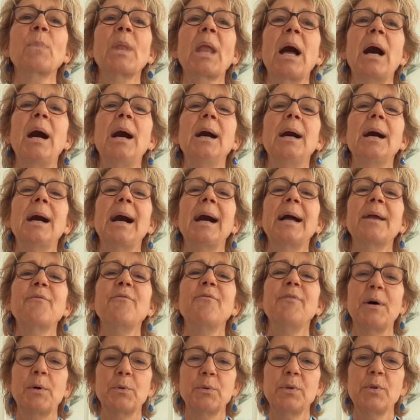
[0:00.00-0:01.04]
Uh, I
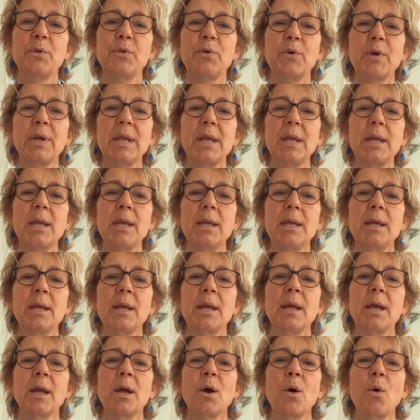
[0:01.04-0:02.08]
found three
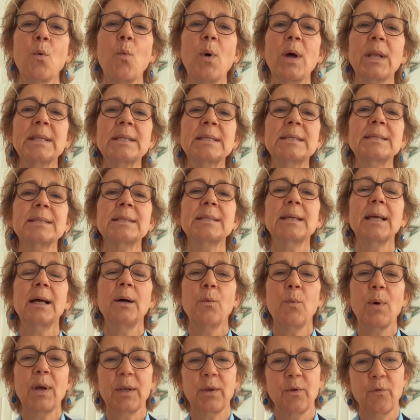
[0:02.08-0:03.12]
ones,
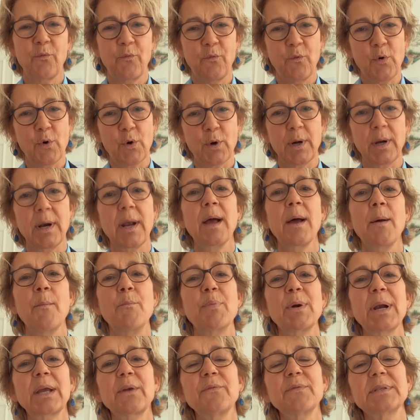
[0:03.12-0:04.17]
one for
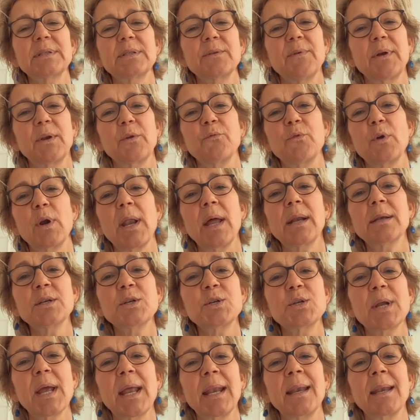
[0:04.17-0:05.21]
breakfast, one for
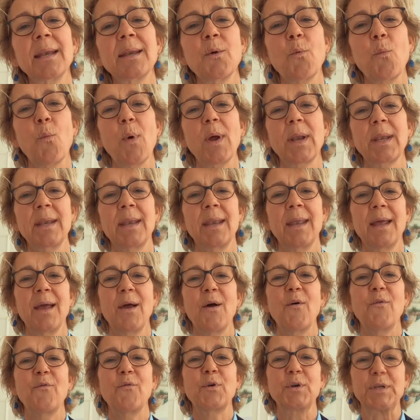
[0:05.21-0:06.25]
lunch, and one
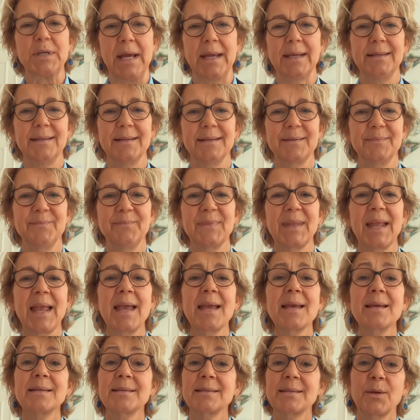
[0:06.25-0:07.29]
for dinner.
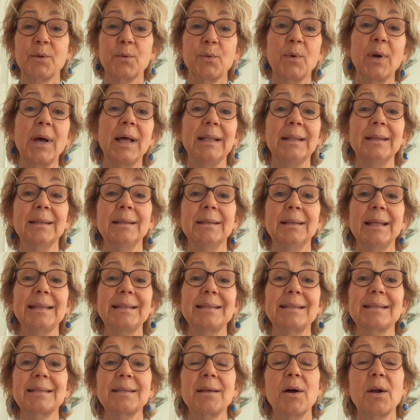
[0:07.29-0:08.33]
So
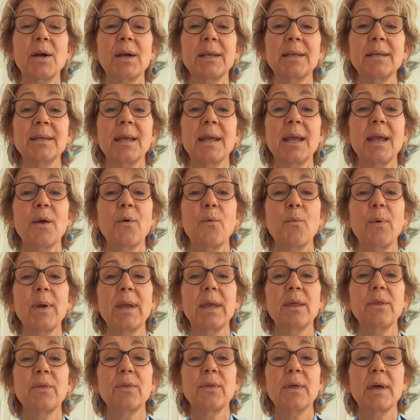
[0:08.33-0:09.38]
let's start
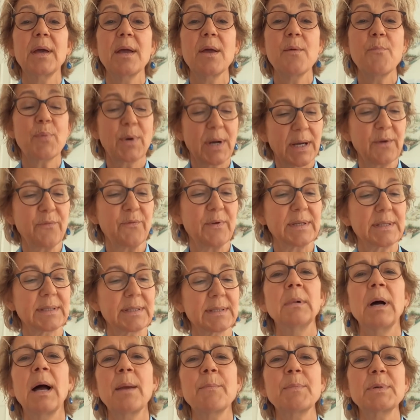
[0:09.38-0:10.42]
with uh,
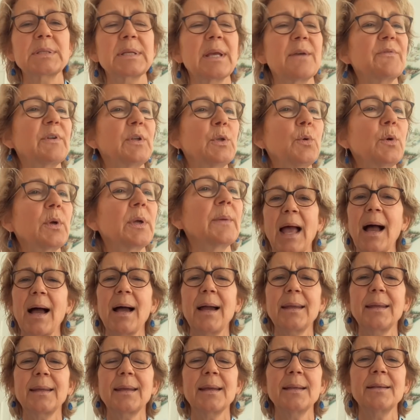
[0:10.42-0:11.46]
breakfast. I must have a look.
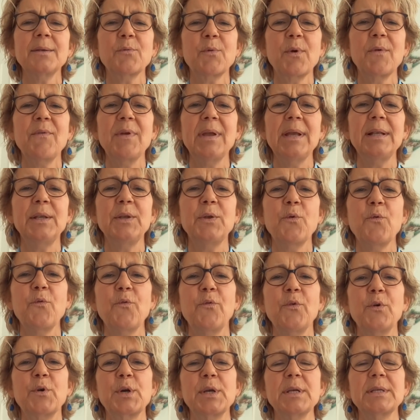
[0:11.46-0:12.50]
I can reveal you
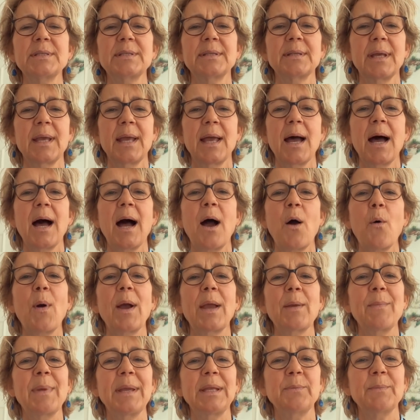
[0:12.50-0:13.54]
first how
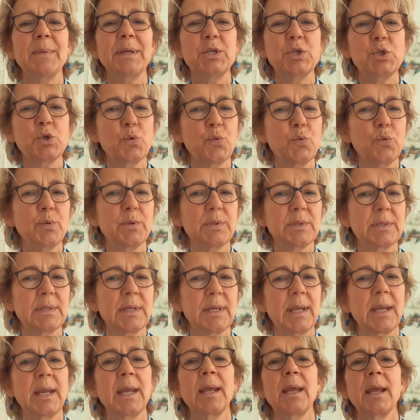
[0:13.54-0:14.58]
I made my
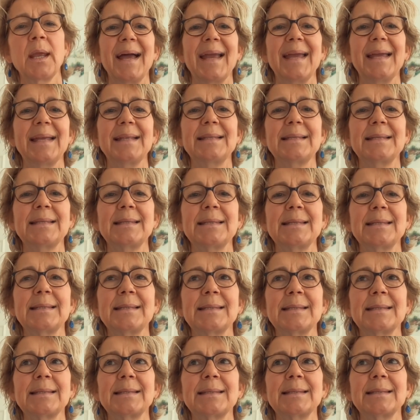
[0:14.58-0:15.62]
choosing.
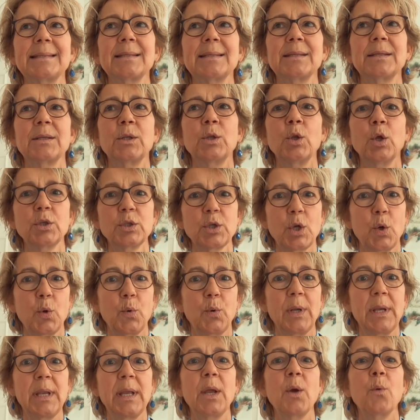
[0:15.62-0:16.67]
It's not
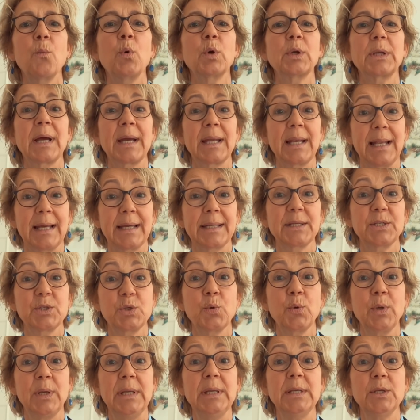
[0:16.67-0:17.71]
only what I like
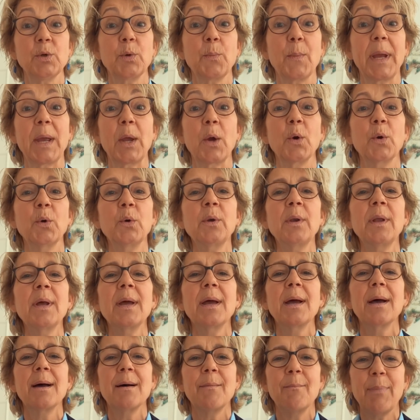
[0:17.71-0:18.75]
to eat on my own,
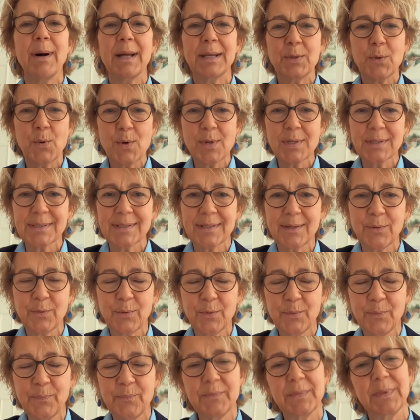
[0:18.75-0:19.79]
but
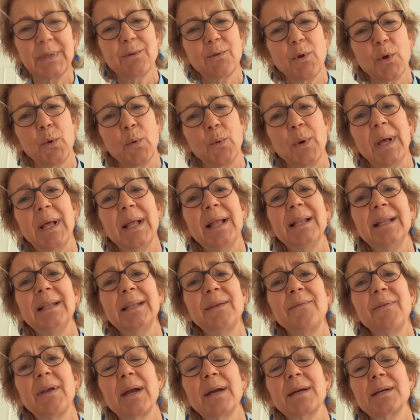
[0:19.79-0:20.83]
also, you know,
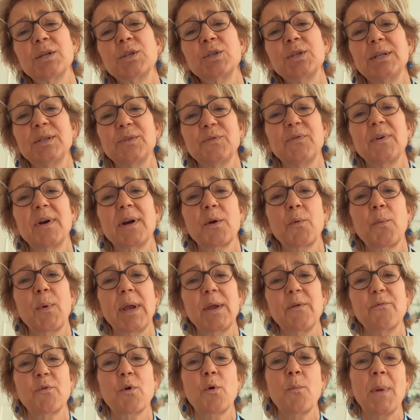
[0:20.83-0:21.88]
Livia, she's far
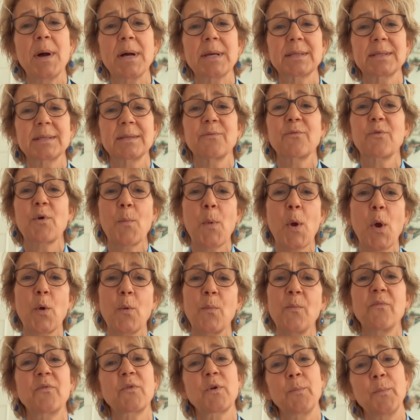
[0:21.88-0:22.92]
away from us, from
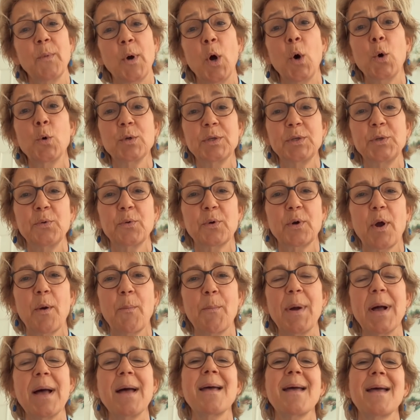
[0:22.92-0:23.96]
home, from old Europe.
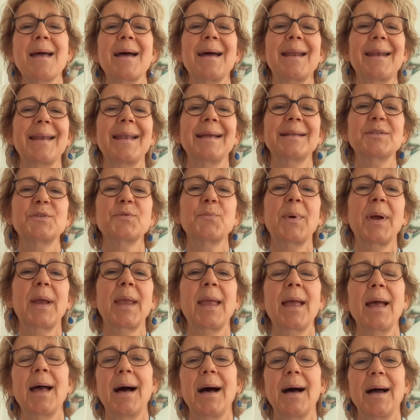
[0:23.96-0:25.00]
And that's why
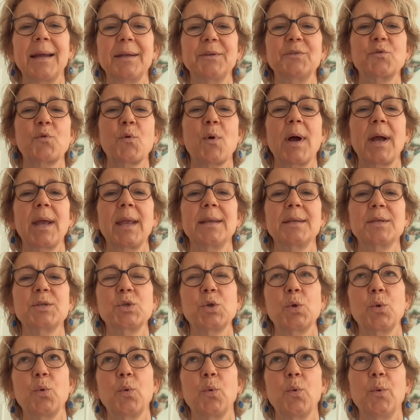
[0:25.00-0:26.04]
I tried
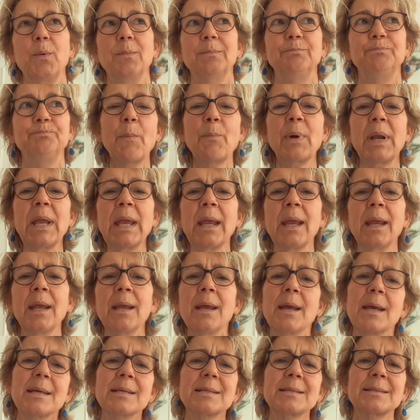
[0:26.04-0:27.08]
to
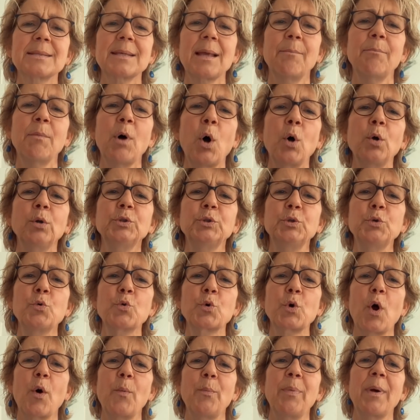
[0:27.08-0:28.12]
bring some old
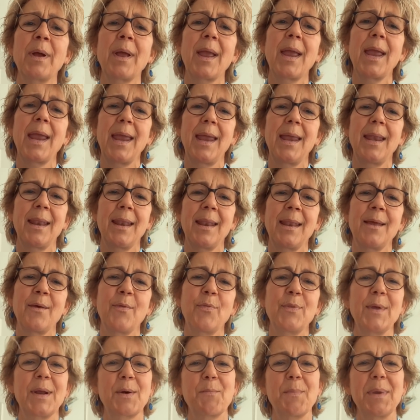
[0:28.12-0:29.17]
Europe in
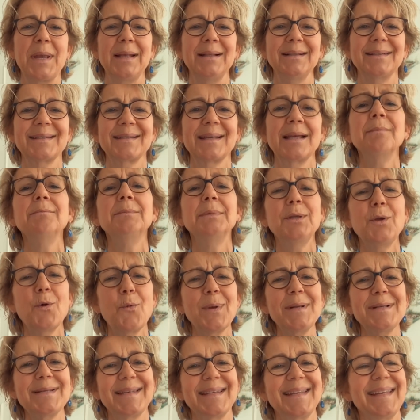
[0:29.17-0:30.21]
their meals. You
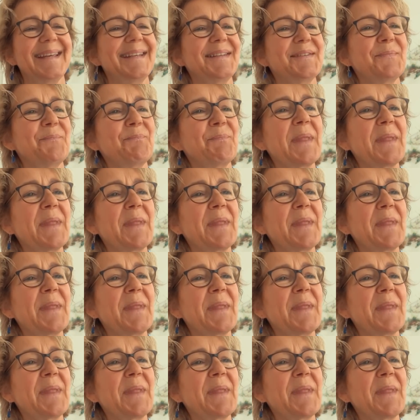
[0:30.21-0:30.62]
will see it.